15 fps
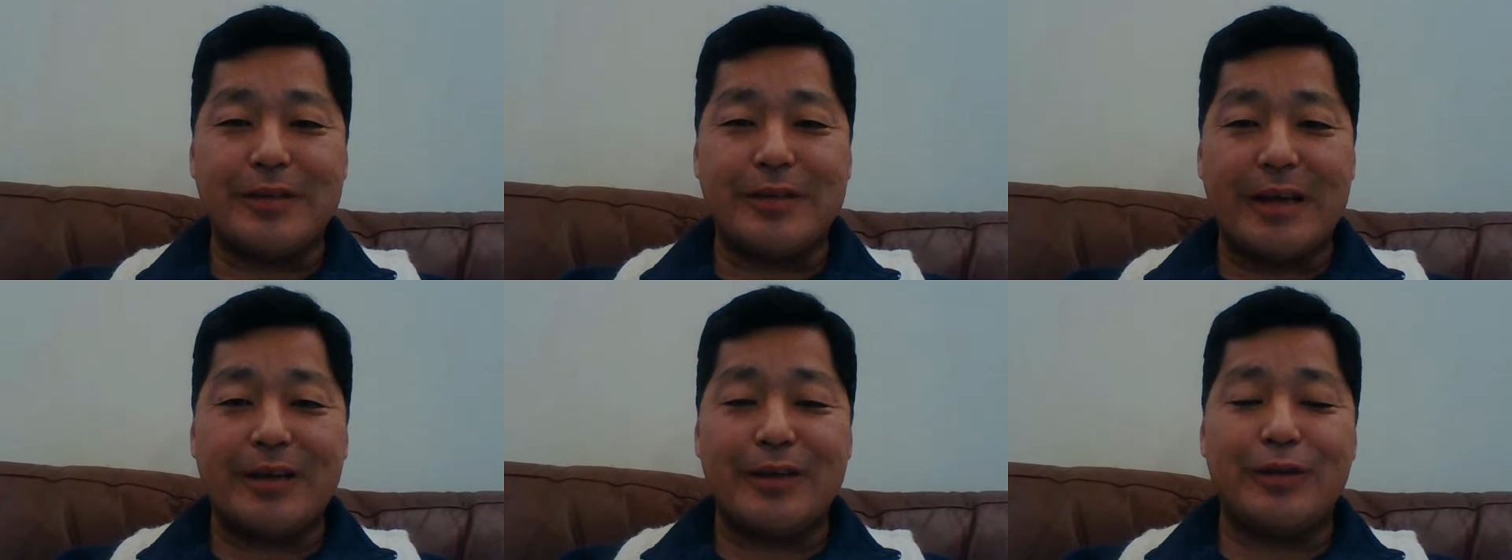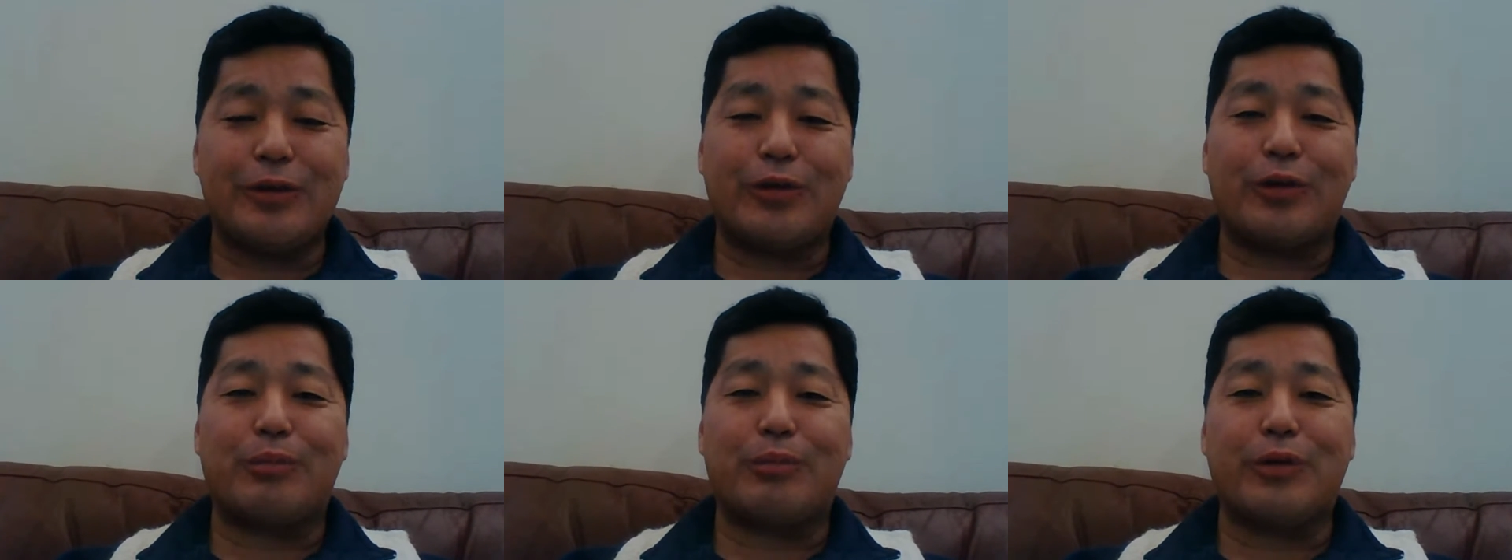get
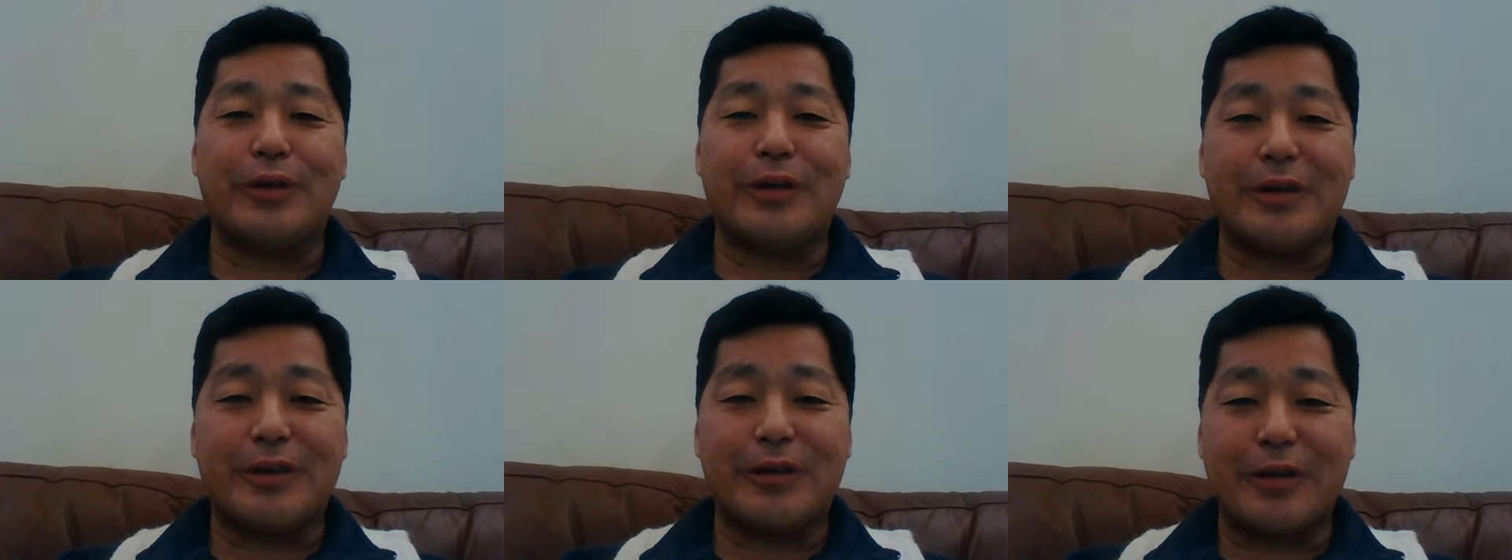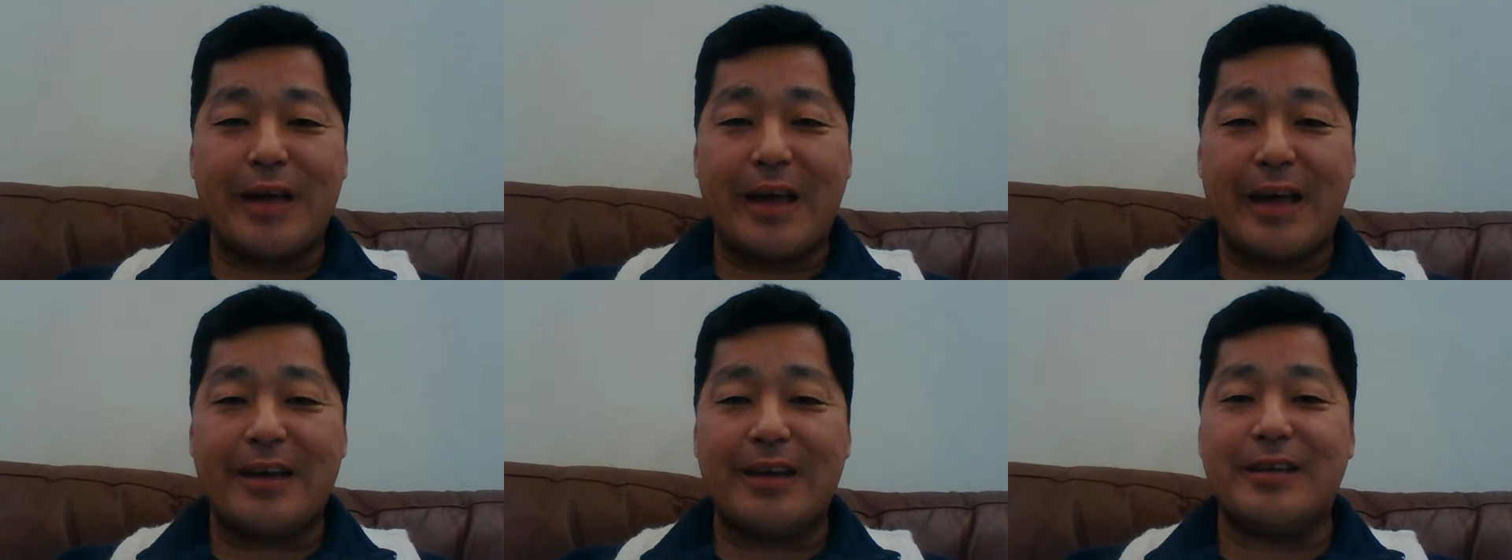your political
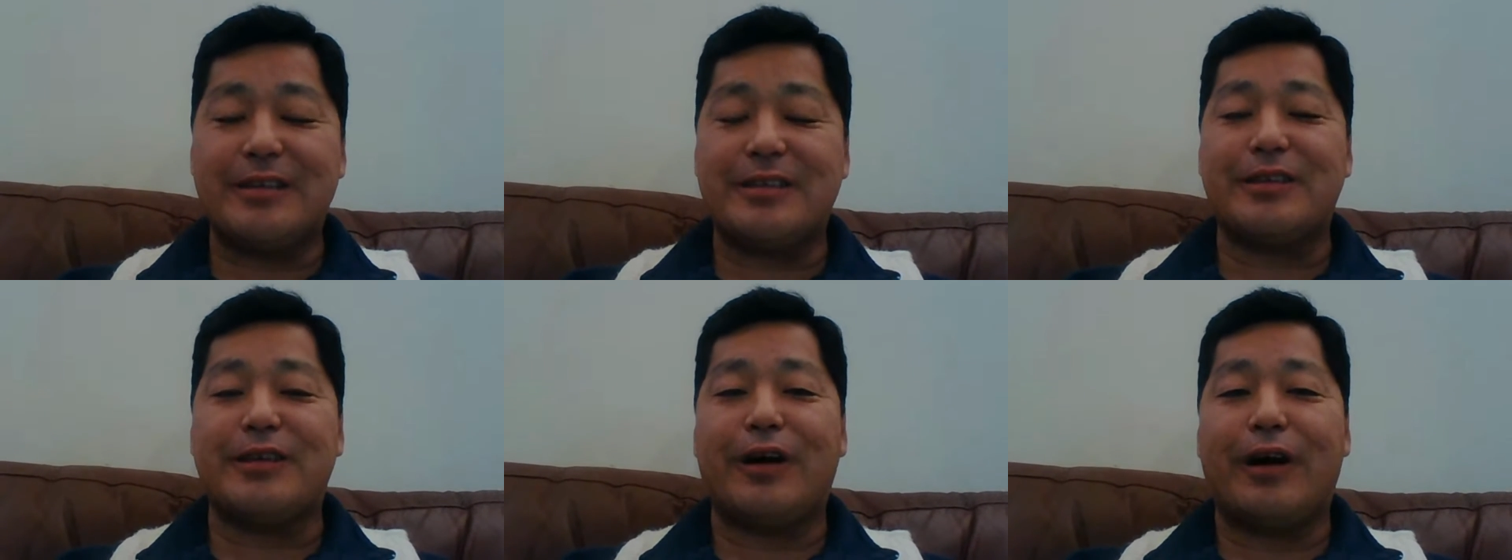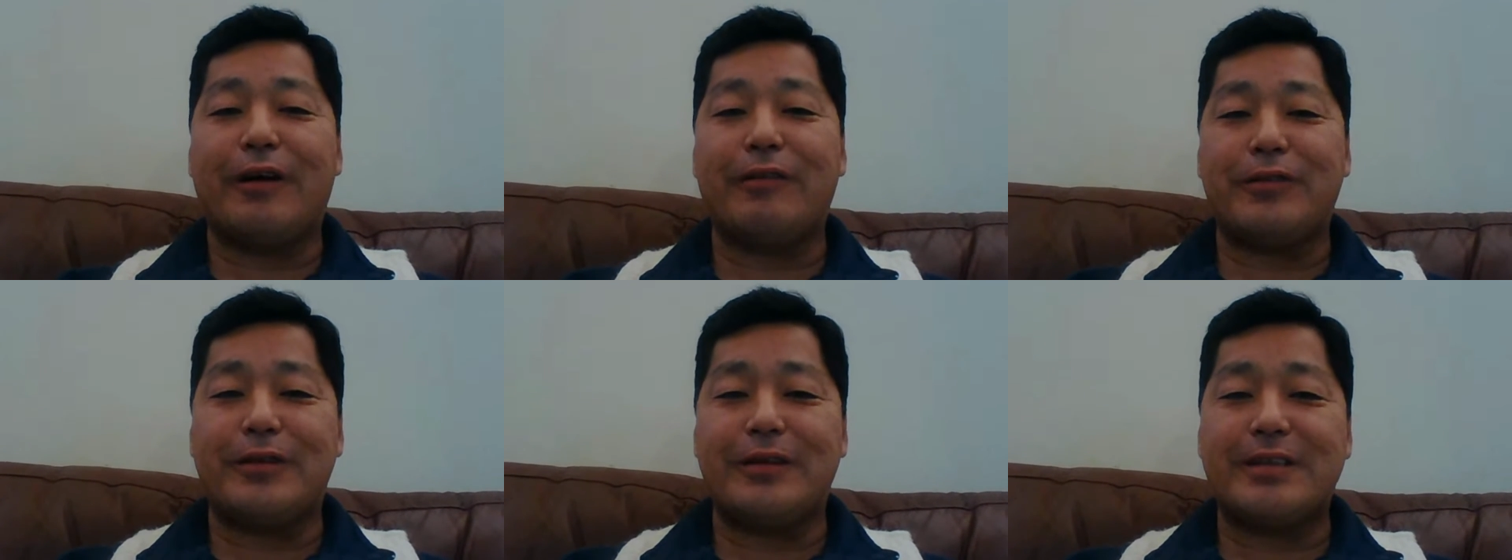candidates in
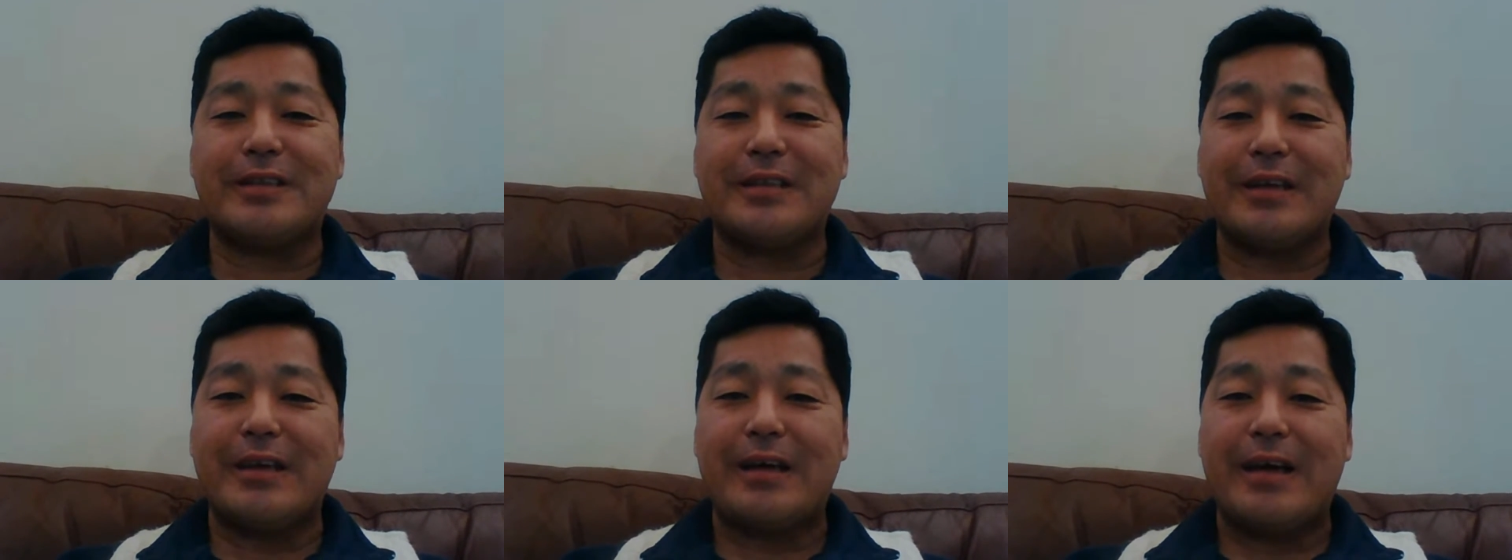office